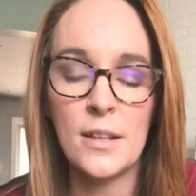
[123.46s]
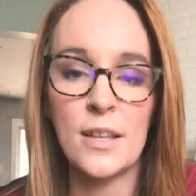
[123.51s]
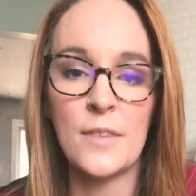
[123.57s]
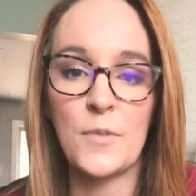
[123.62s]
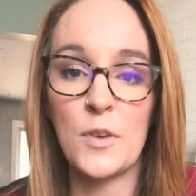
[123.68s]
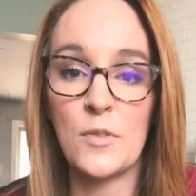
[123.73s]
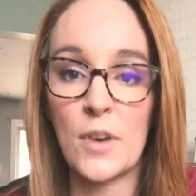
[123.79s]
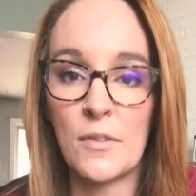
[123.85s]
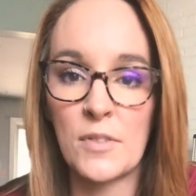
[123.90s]

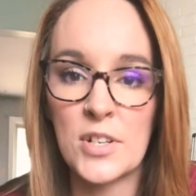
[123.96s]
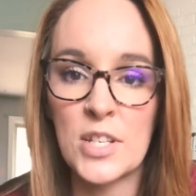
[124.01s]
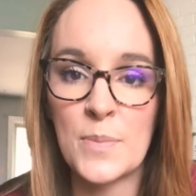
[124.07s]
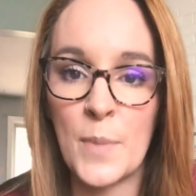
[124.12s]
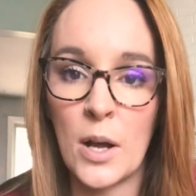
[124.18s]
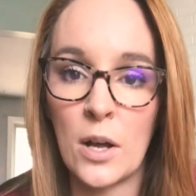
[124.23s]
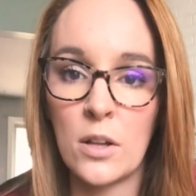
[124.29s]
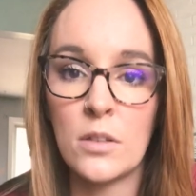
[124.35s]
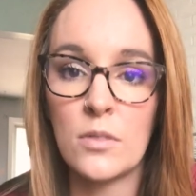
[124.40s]
If you've ever
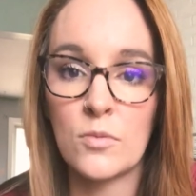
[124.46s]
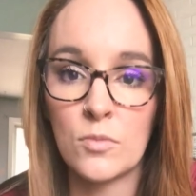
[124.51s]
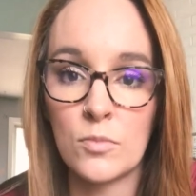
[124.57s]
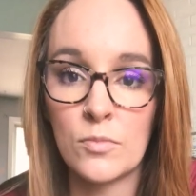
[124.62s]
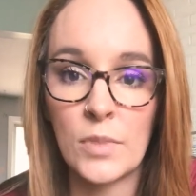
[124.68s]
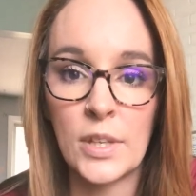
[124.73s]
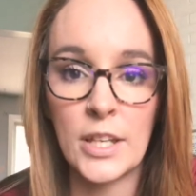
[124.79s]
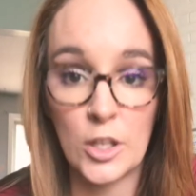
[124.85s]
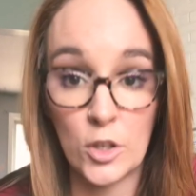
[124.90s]
smelled
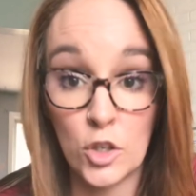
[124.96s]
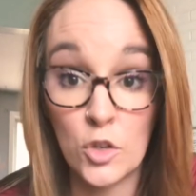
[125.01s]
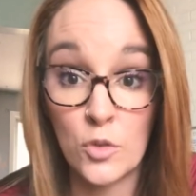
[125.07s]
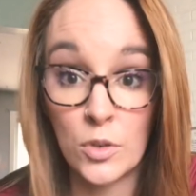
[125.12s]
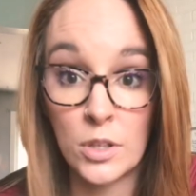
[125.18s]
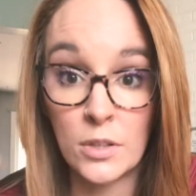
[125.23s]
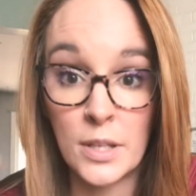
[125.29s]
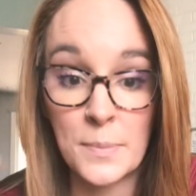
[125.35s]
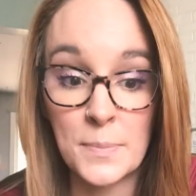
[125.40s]
like
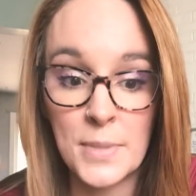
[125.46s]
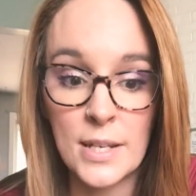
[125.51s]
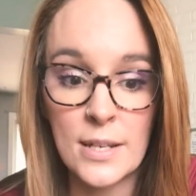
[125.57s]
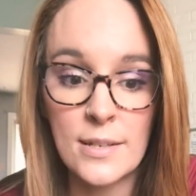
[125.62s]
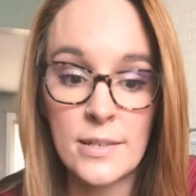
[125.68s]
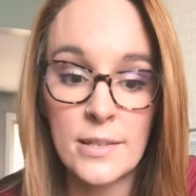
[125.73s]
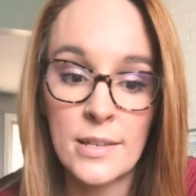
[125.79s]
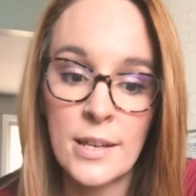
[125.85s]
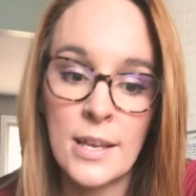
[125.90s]

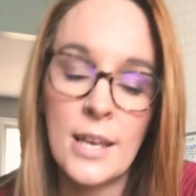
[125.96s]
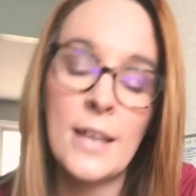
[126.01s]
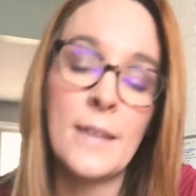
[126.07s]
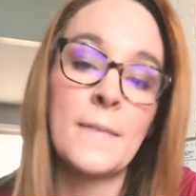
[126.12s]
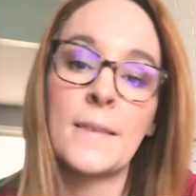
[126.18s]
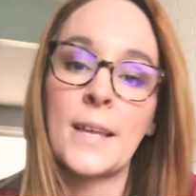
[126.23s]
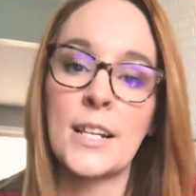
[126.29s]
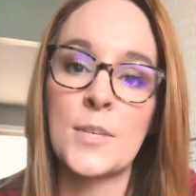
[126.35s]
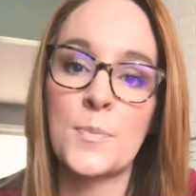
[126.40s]
eucalyptus,
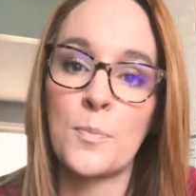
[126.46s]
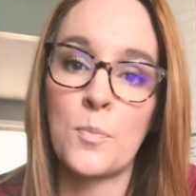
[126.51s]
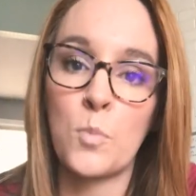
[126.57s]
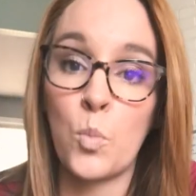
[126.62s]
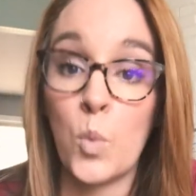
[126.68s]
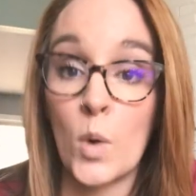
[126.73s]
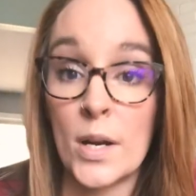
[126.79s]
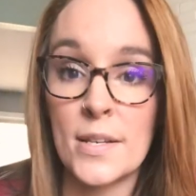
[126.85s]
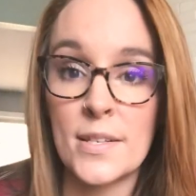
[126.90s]
that's
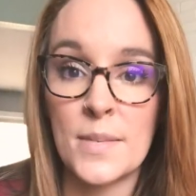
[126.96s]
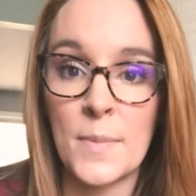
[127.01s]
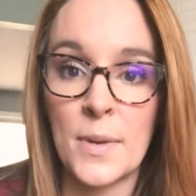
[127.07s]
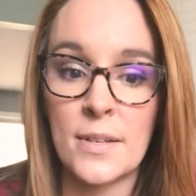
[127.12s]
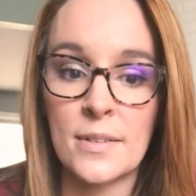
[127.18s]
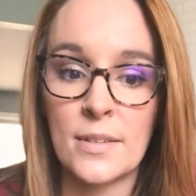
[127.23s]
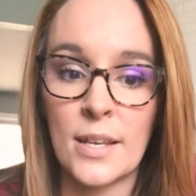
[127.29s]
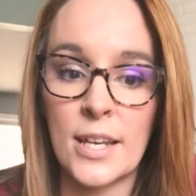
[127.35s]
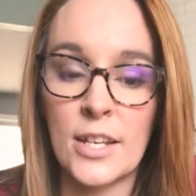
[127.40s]
what it
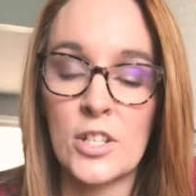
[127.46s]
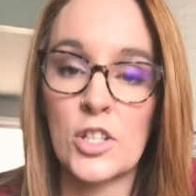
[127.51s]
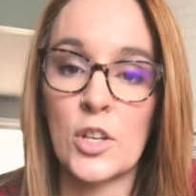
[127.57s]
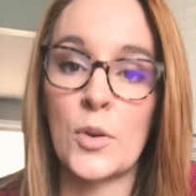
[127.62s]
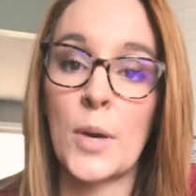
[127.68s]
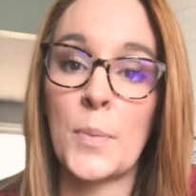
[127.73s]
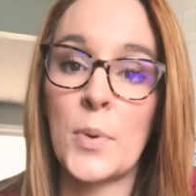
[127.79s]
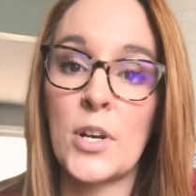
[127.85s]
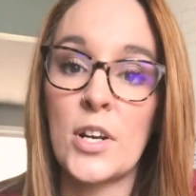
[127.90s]
smells like.
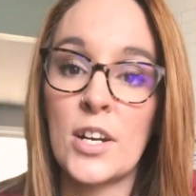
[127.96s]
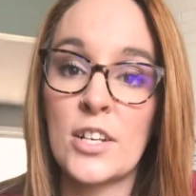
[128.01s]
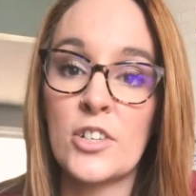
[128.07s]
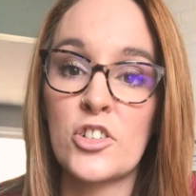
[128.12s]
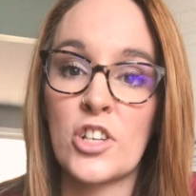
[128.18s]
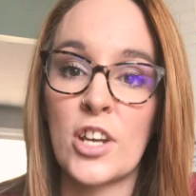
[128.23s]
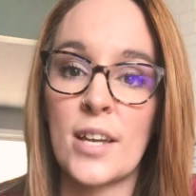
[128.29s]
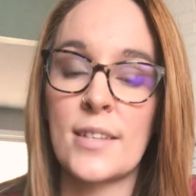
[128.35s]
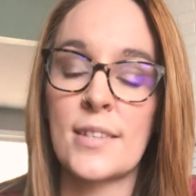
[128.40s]
So I put it on
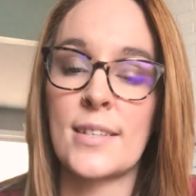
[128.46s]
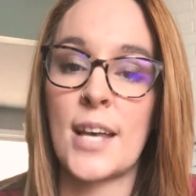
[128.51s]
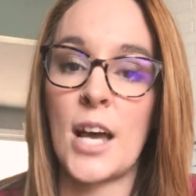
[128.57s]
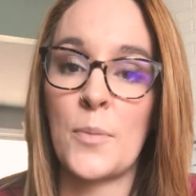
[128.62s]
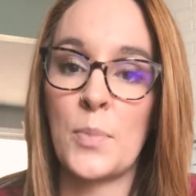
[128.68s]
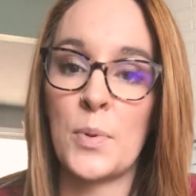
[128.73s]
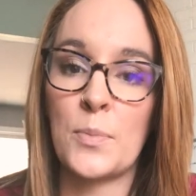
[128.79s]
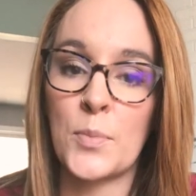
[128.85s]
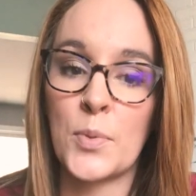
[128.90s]
his chest to
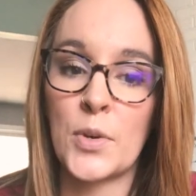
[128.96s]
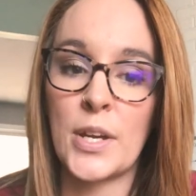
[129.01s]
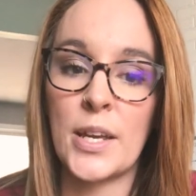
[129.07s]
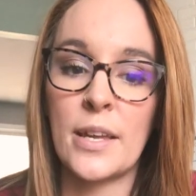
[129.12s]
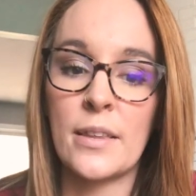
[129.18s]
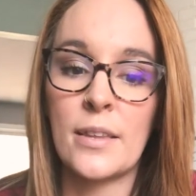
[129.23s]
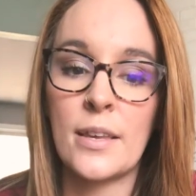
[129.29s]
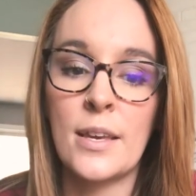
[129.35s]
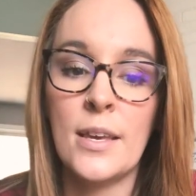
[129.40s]
help him
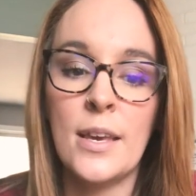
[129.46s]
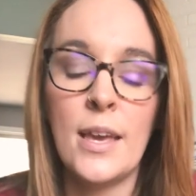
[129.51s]
breathe.